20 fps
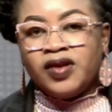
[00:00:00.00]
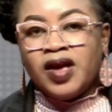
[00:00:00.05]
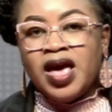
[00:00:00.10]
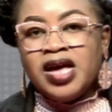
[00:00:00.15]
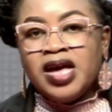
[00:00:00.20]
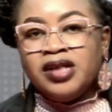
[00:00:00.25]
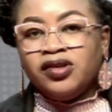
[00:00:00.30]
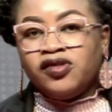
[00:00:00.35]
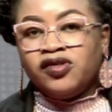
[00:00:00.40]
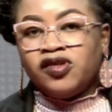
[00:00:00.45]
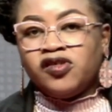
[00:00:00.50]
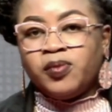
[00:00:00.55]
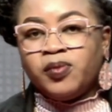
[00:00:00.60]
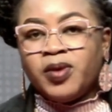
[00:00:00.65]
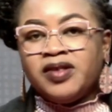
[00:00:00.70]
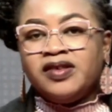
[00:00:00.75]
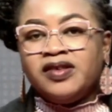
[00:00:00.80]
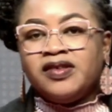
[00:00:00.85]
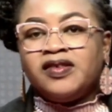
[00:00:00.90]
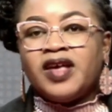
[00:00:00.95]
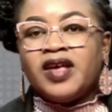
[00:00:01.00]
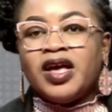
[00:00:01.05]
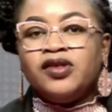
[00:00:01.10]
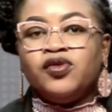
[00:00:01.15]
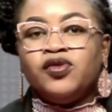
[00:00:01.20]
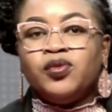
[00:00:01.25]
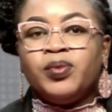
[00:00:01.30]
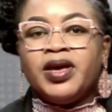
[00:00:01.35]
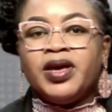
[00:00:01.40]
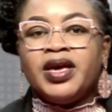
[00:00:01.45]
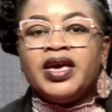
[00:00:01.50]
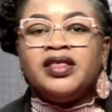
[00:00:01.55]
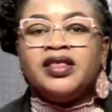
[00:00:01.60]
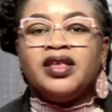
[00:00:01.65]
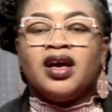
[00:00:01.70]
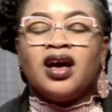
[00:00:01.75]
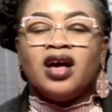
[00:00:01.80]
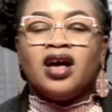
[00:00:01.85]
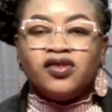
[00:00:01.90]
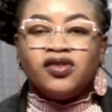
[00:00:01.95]
The suspect is said to be in the
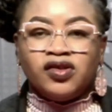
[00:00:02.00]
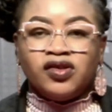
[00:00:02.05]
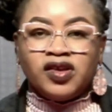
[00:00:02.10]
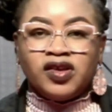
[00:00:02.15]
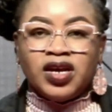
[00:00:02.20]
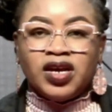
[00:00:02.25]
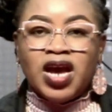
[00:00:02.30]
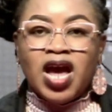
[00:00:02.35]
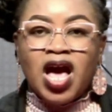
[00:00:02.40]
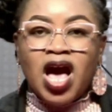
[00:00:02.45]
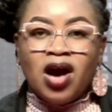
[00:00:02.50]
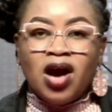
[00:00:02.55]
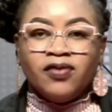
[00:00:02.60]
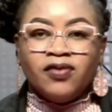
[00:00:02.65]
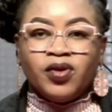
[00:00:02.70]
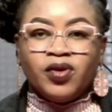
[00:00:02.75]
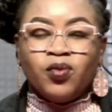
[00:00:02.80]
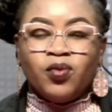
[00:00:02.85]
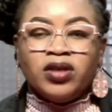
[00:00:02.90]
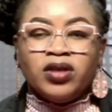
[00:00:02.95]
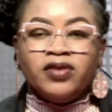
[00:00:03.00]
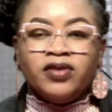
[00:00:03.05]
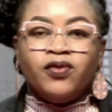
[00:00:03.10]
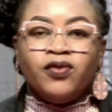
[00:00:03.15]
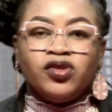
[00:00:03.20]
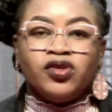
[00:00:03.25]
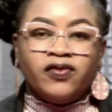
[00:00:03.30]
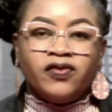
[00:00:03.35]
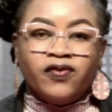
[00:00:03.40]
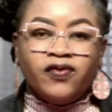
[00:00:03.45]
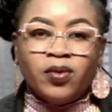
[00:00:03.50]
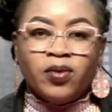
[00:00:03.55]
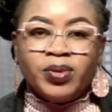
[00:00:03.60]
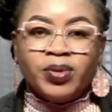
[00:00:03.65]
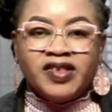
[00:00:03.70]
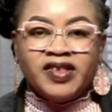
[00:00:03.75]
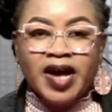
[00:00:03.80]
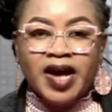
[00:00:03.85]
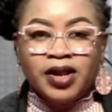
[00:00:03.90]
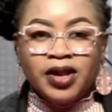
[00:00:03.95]
custody of the 144
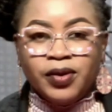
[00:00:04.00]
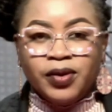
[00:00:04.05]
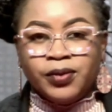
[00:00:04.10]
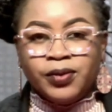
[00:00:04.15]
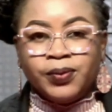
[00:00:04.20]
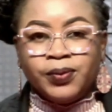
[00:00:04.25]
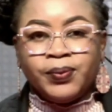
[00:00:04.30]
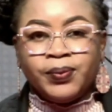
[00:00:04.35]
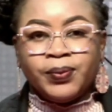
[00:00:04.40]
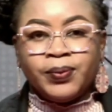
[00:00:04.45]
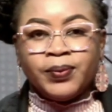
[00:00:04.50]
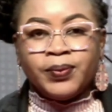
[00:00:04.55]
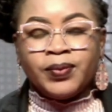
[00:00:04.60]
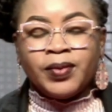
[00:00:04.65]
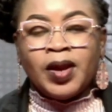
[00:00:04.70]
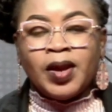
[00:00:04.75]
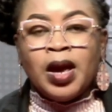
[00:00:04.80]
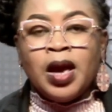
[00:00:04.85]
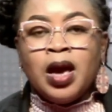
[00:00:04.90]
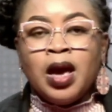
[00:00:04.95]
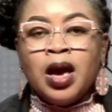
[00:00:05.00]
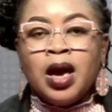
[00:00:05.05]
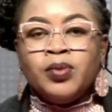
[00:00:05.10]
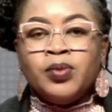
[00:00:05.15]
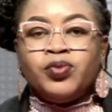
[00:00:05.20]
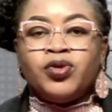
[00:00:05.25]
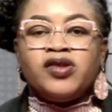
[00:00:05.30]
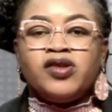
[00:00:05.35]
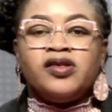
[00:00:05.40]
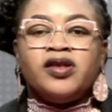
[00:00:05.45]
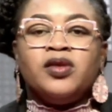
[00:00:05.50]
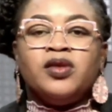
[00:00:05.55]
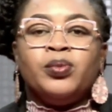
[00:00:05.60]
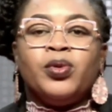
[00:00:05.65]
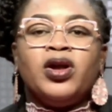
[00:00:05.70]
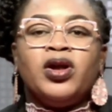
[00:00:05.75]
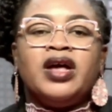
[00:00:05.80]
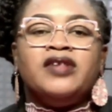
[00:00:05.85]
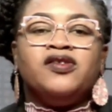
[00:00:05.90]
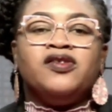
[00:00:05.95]
Battalion. President
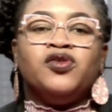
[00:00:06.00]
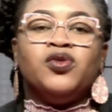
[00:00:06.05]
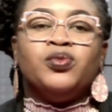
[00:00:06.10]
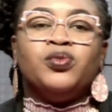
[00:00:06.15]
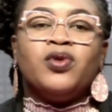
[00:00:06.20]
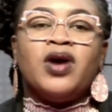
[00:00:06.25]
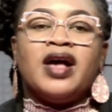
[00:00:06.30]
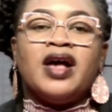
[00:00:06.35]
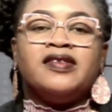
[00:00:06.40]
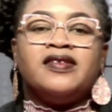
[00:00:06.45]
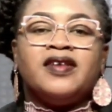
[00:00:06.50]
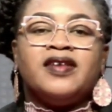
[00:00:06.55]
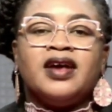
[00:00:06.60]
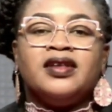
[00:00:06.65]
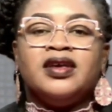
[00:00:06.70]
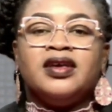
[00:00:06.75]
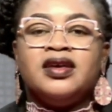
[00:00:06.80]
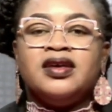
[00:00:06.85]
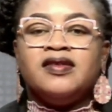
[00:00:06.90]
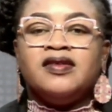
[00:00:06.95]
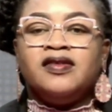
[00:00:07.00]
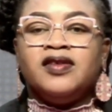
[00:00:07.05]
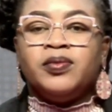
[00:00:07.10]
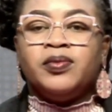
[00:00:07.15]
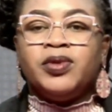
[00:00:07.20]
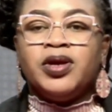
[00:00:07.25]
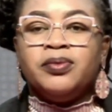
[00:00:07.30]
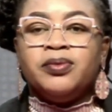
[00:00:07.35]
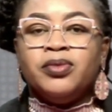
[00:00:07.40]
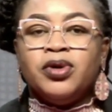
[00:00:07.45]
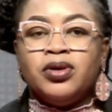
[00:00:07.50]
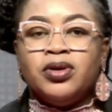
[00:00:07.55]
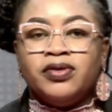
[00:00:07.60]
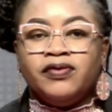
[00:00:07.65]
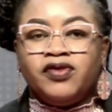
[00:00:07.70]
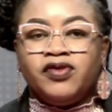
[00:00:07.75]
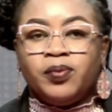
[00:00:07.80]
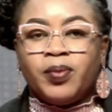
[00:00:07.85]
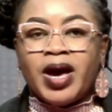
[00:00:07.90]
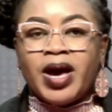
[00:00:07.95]
Bola Tinubu has said he is deeply
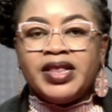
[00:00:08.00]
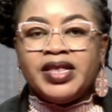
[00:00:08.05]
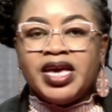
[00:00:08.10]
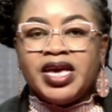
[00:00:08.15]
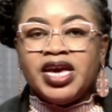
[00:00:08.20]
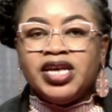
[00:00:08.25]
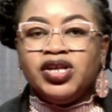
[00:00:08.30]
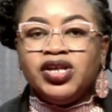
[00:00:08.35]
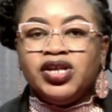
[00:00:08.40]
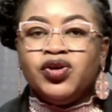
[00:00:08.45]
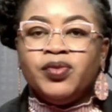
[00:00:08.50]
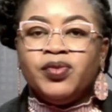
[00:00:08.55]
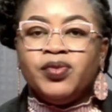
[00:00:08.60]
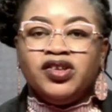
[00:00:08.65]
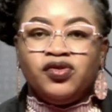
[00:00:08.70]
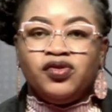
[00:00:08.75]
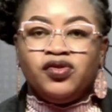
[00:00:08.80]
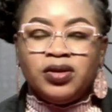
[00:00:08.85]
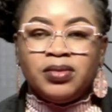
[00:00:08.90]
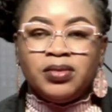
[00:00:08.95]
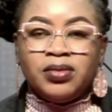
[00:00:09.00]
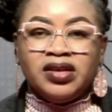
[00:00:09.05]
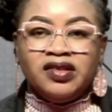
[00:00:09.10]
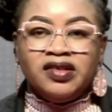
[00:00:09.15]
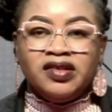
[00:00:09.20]
moved by the inhuman treatment